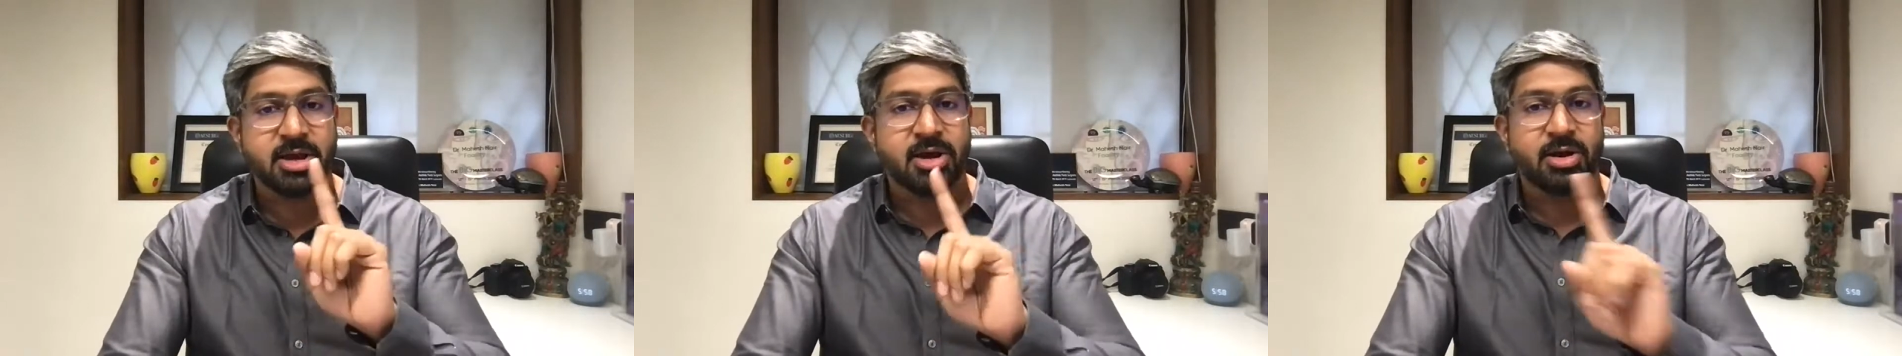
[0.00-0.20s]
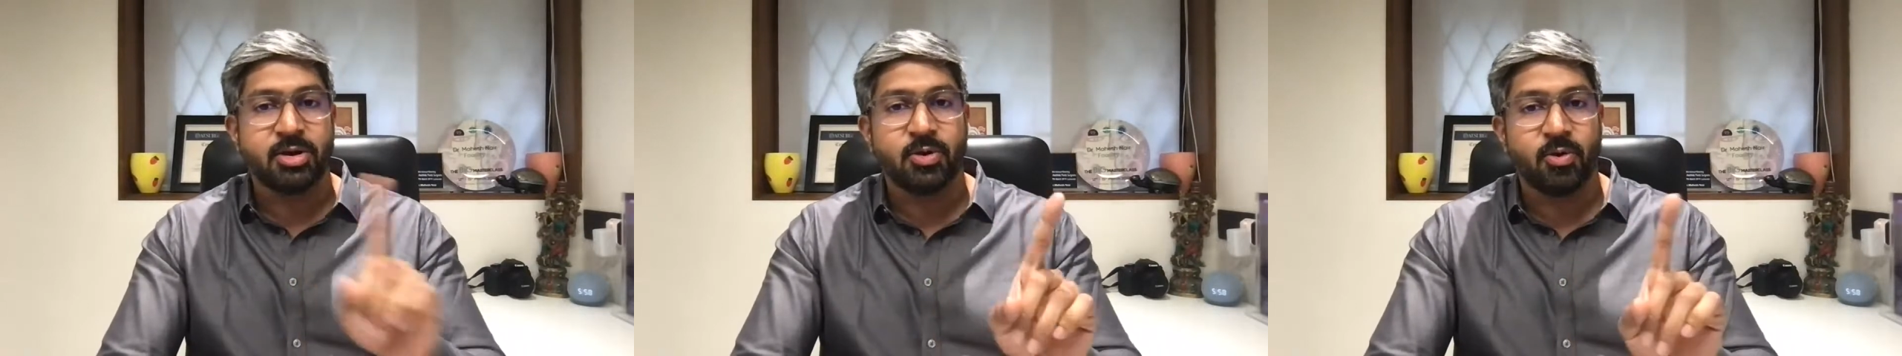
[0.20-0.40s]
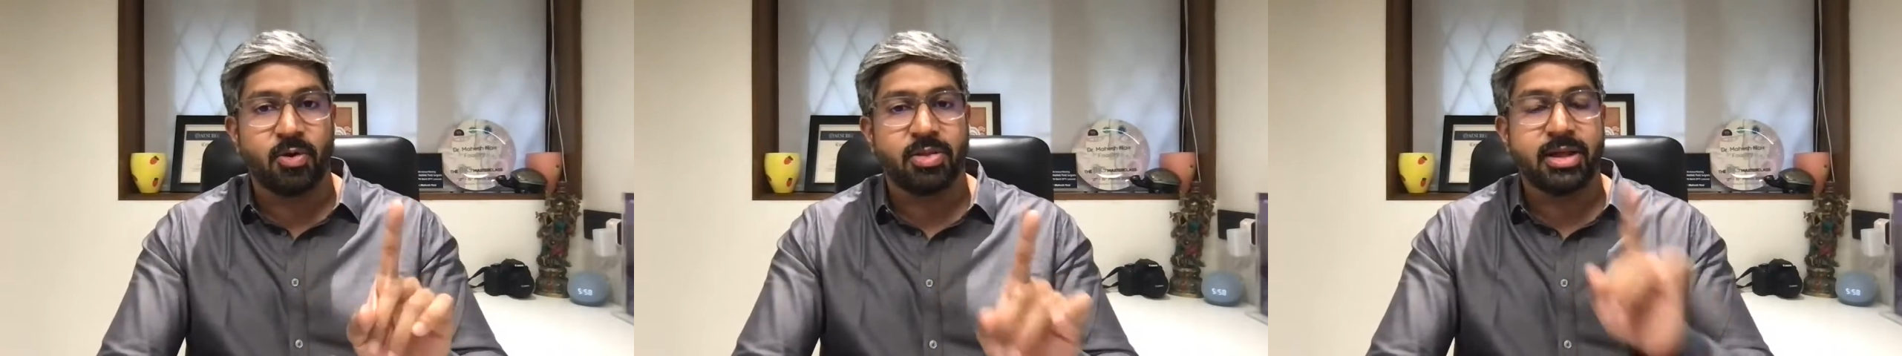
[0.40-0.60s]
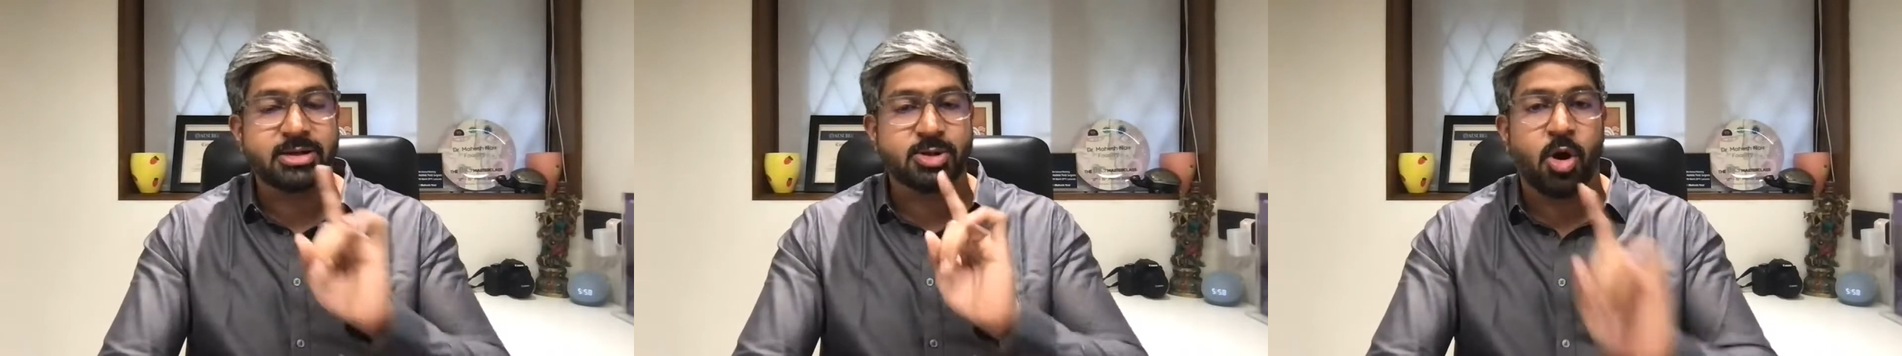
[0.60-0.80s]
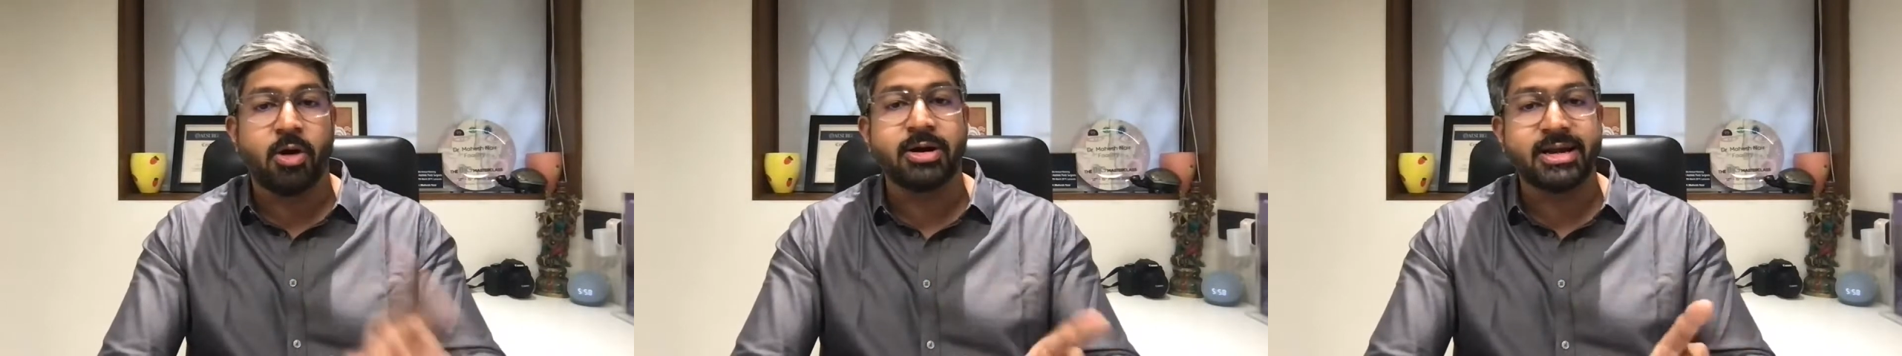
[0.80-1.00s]
No, that's
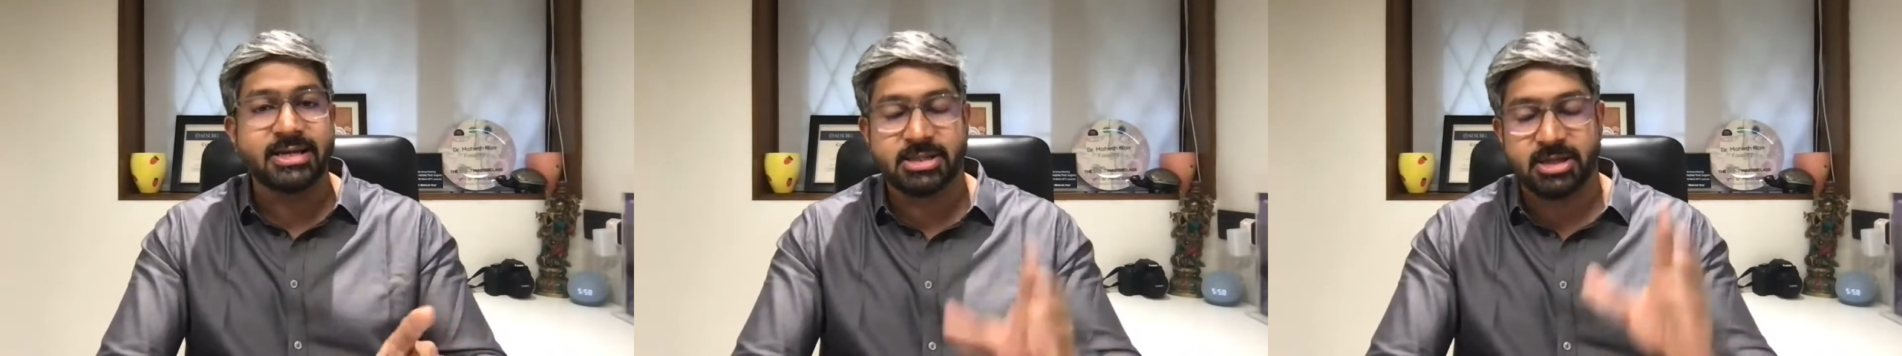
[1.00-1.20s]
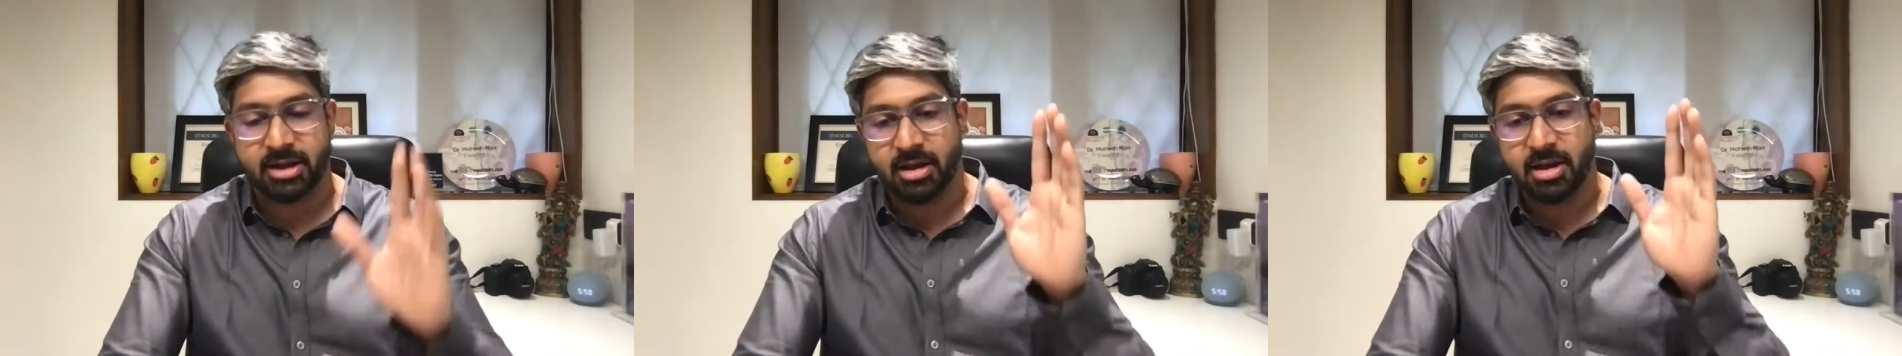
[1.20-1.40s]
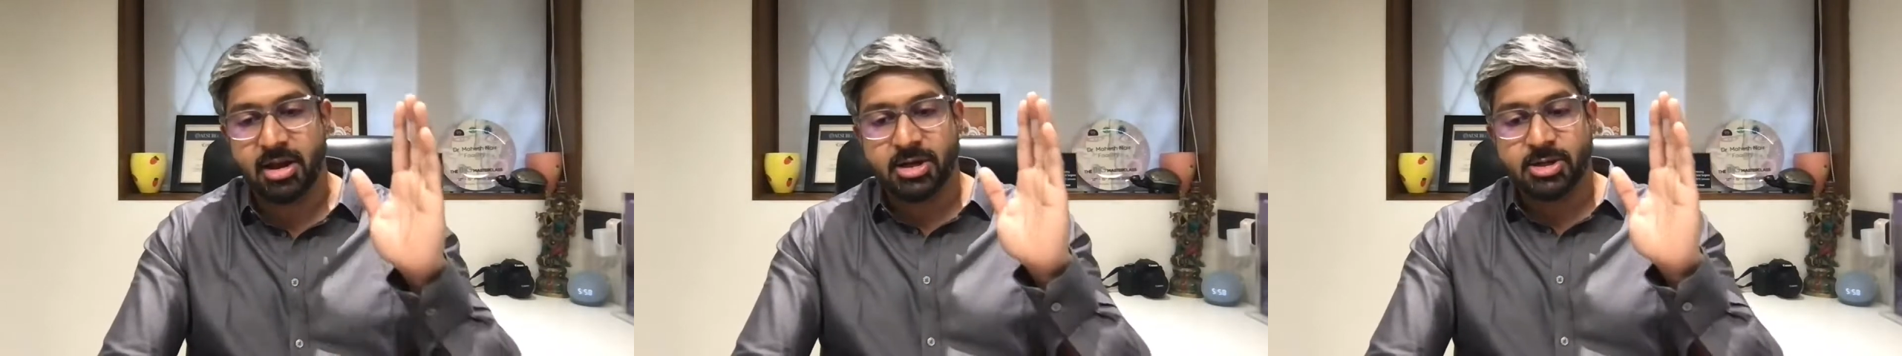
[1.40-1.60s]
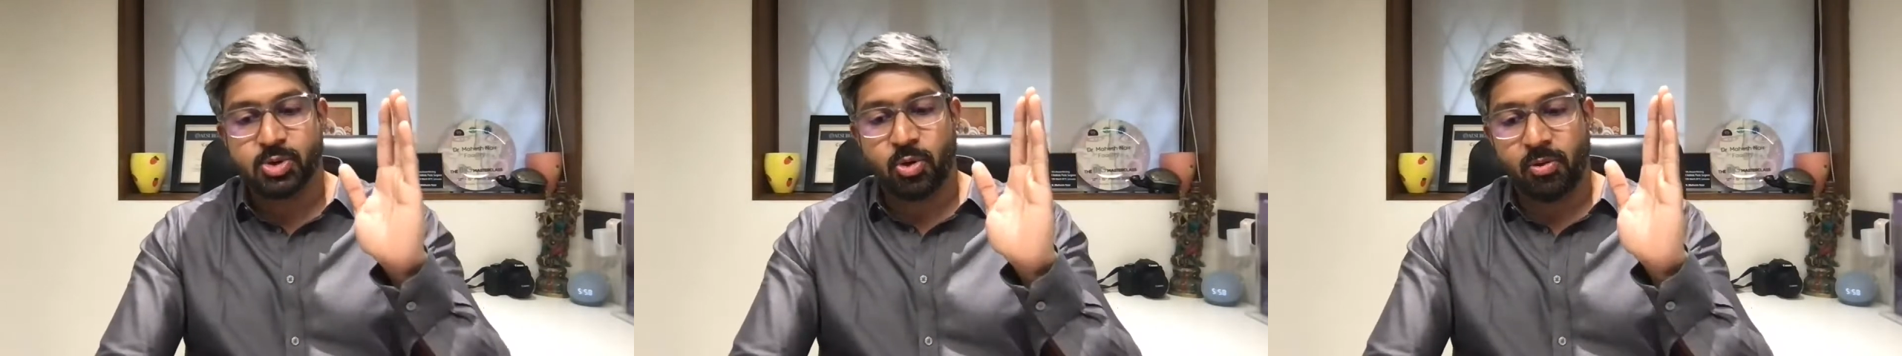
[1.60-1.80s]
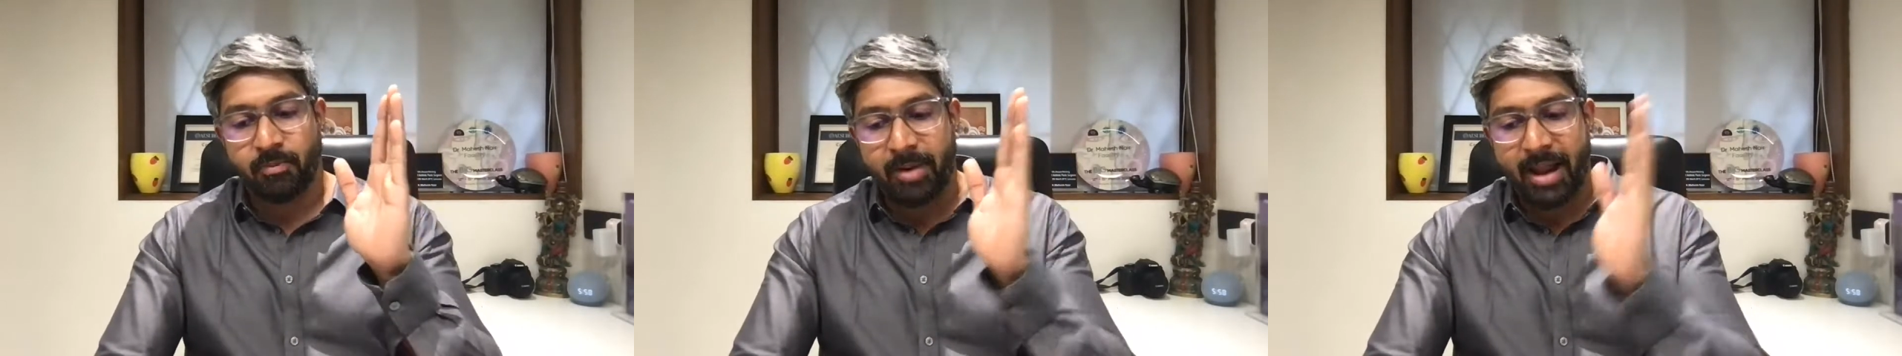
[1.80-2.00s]
wrong teaching.
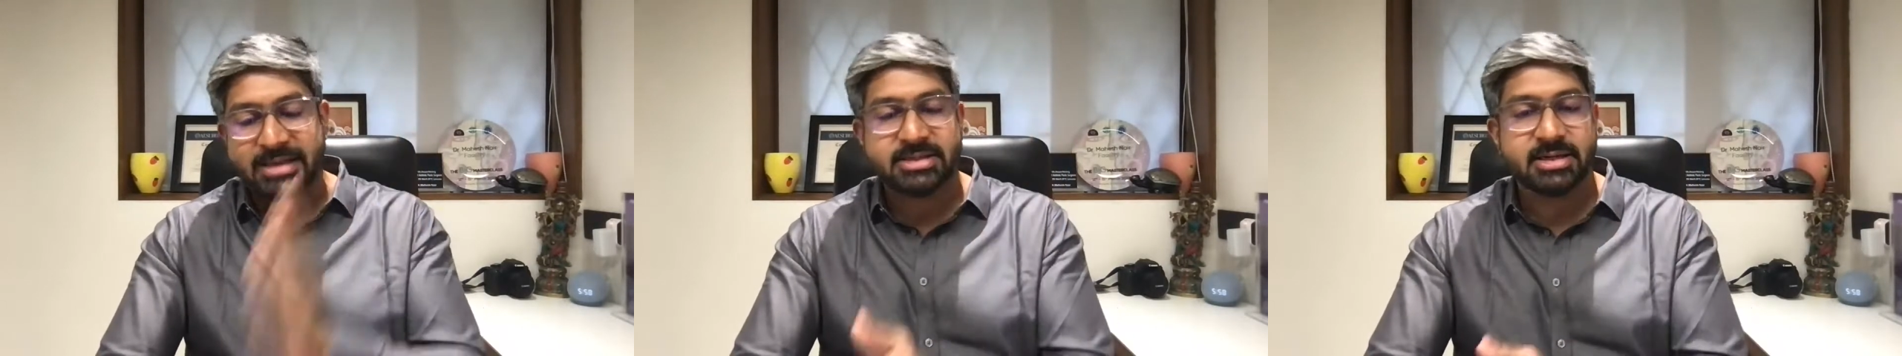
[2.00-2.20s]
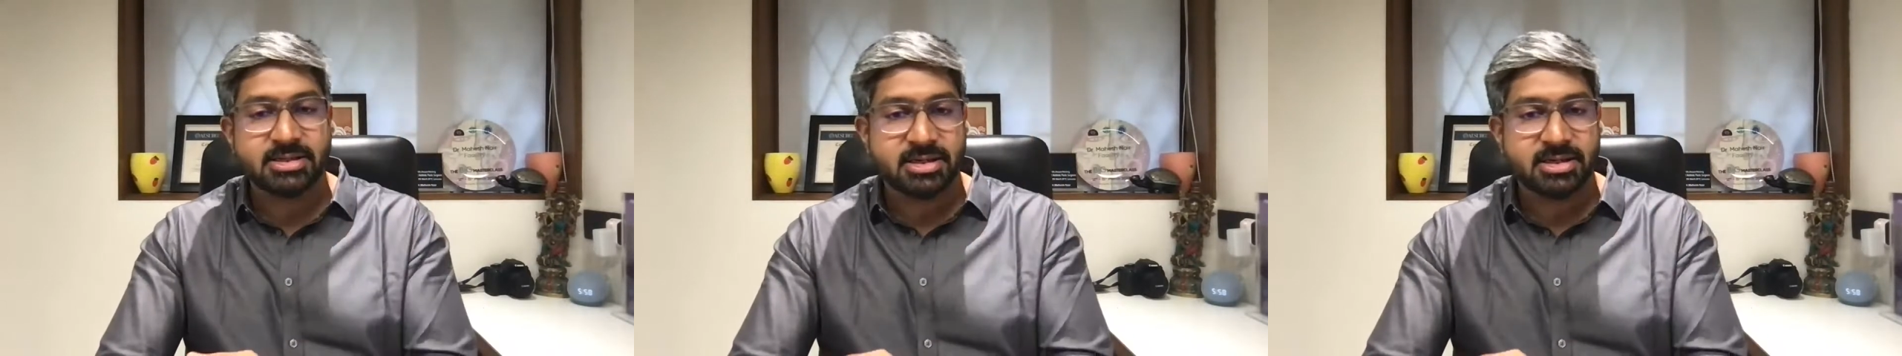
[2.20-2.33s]
So plastic